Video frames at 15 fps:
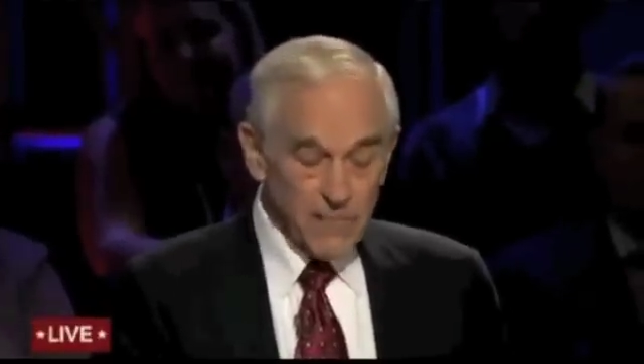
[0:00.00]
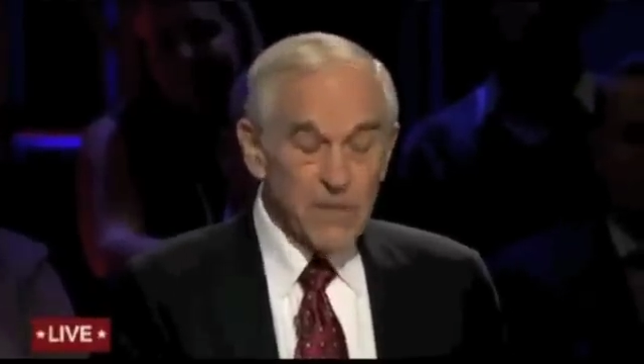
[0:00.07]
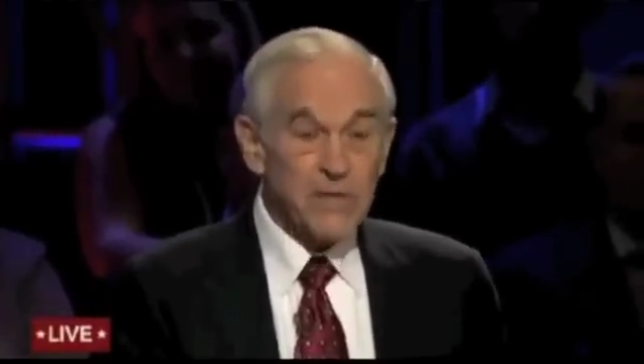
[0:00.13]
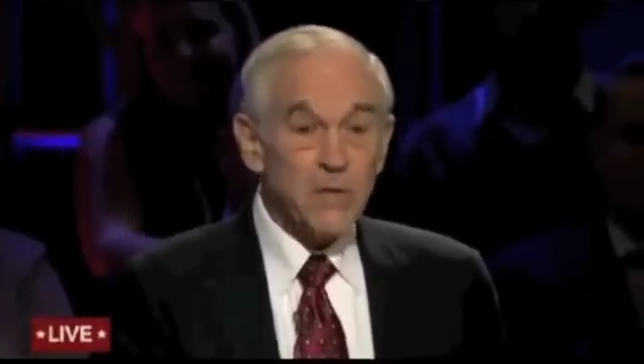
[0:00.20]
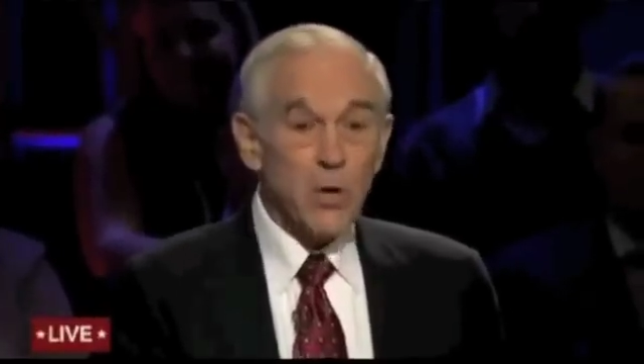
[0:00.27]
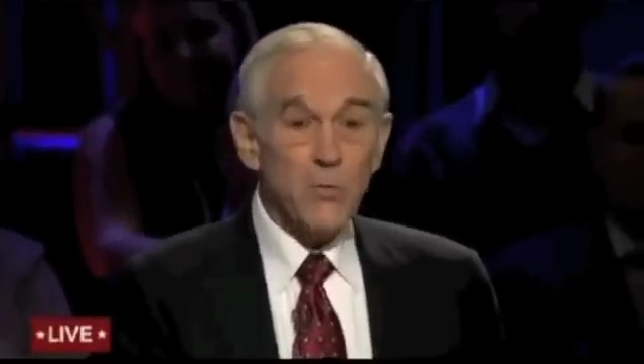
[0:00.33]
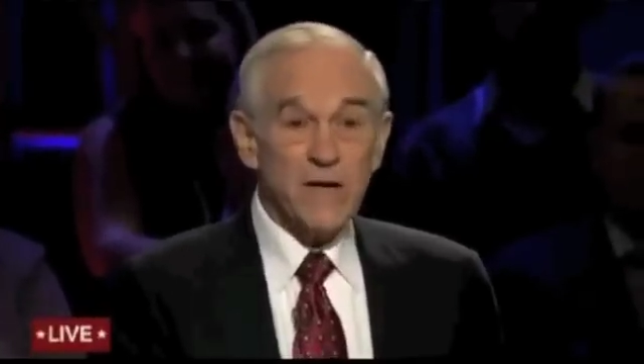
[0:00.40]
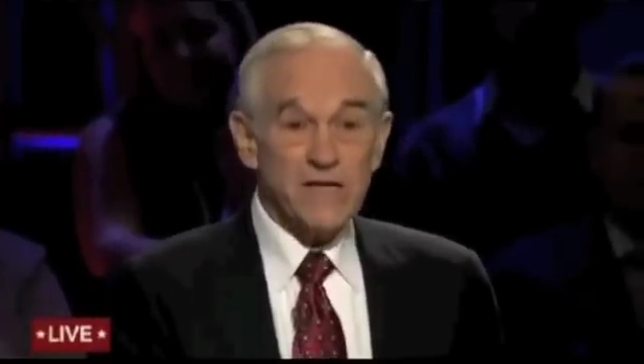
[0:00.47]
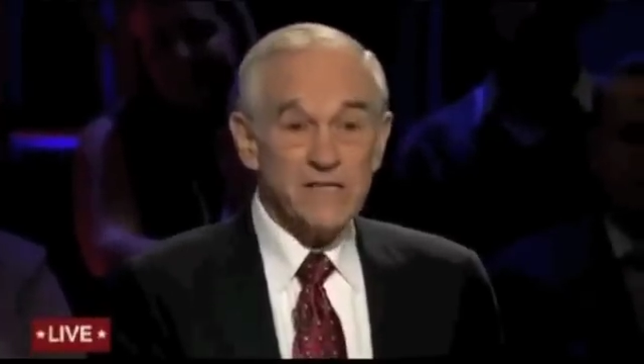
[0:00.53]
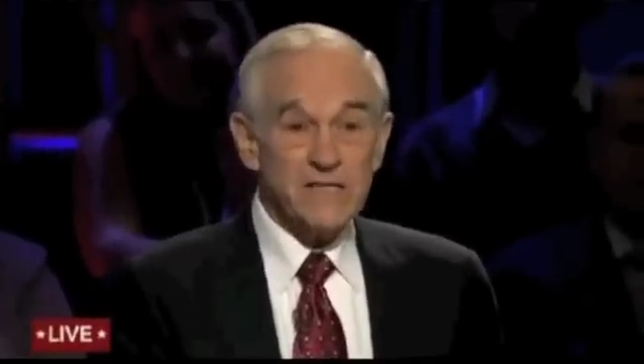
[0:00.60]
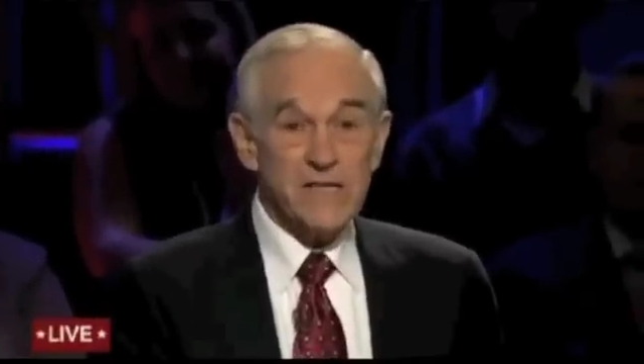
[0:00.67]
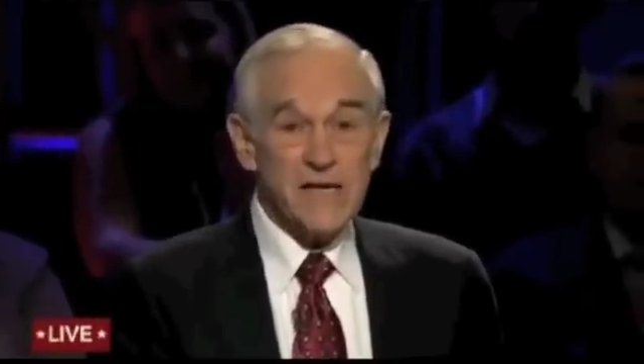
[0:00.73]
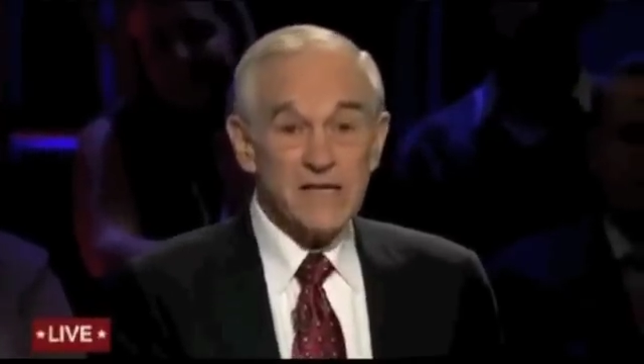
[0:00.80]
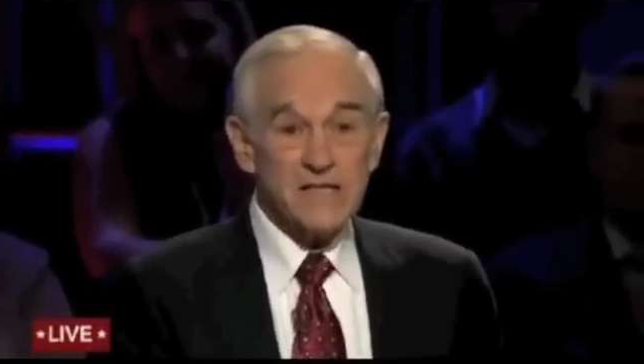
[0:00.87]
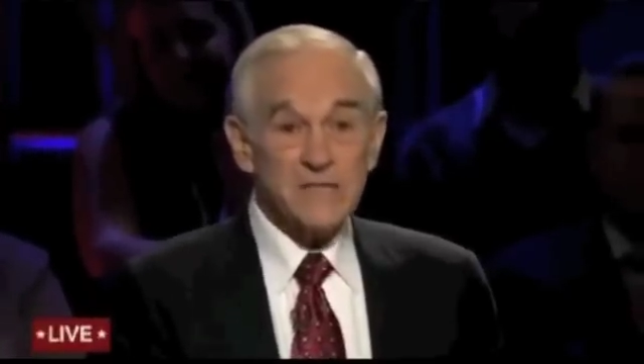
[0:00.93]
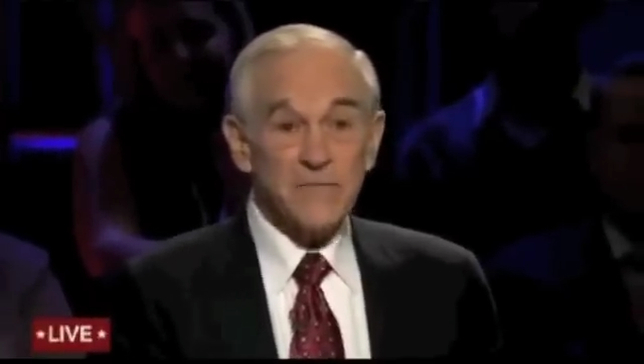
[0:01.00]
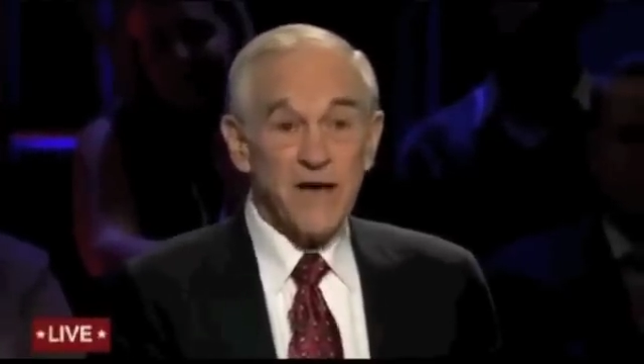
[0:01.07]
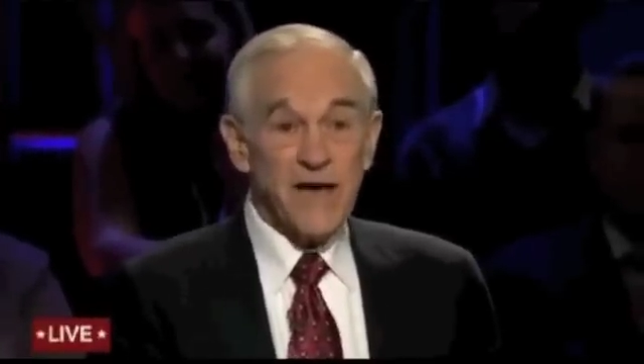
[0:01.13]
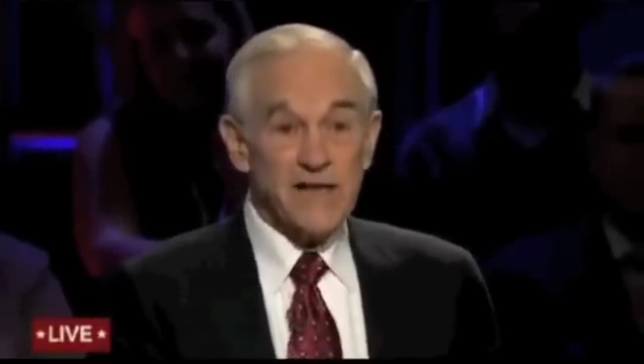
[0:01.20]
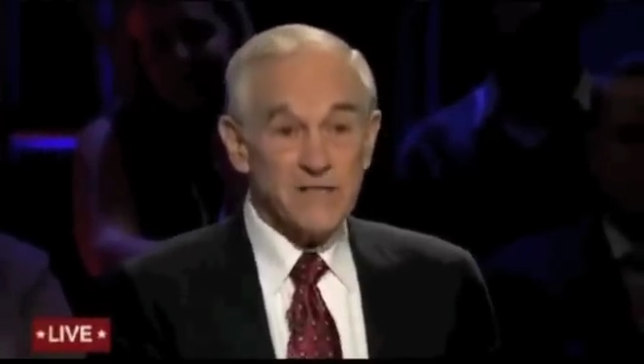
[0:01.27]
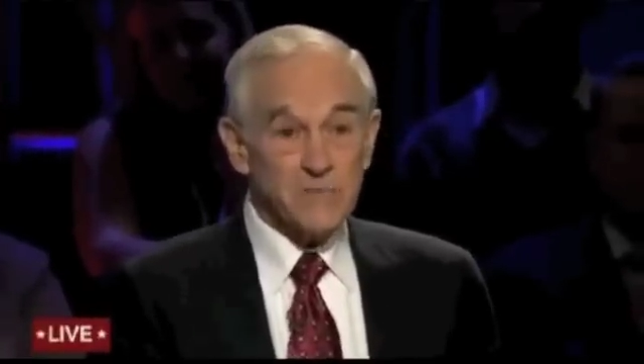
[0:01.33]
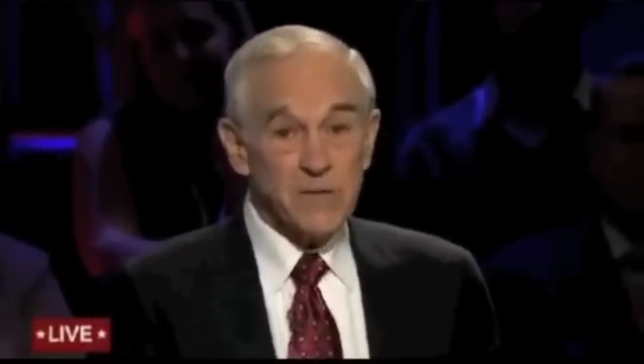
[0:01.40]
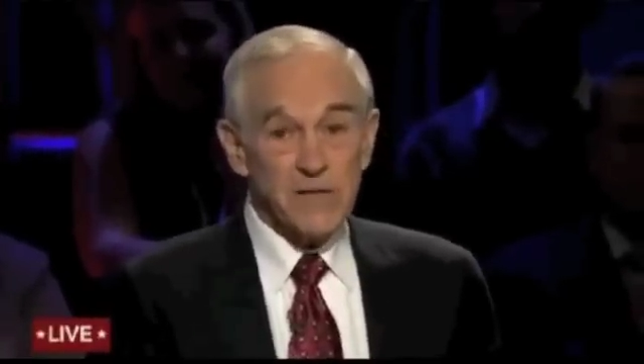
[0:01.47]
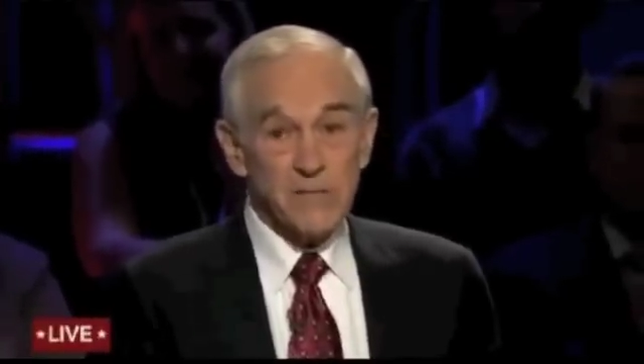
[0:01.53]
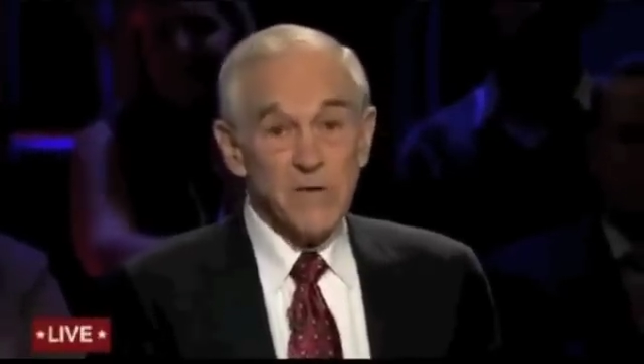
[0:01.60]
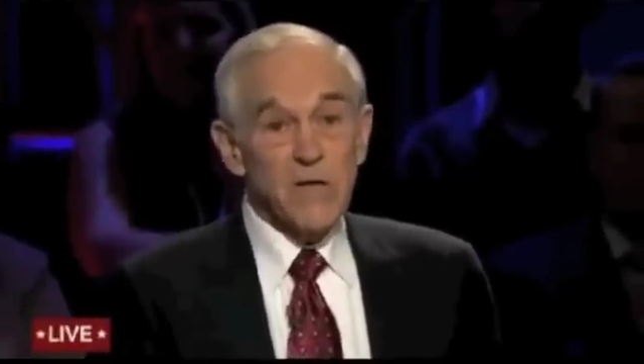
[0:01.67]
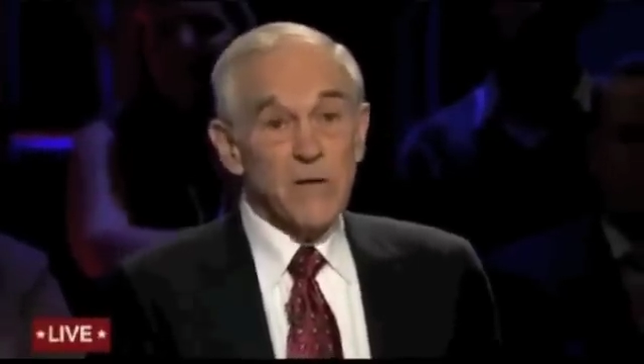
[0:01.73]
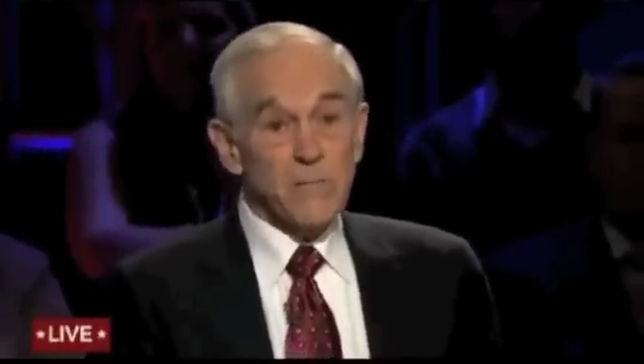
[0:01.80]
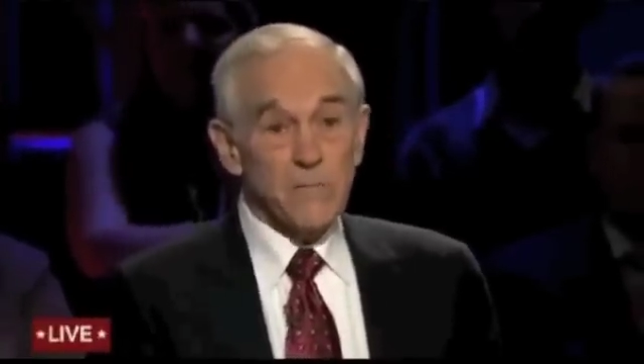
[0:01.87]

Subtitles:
I mean, nobody satisfies me.